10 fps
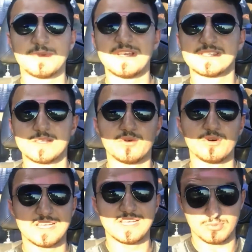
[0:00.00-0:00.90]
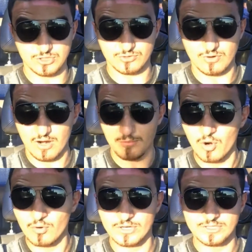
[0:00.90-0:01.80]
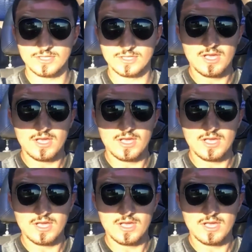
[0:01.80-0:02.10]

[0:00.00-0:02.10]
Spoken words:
made simple, and that's push rod motors.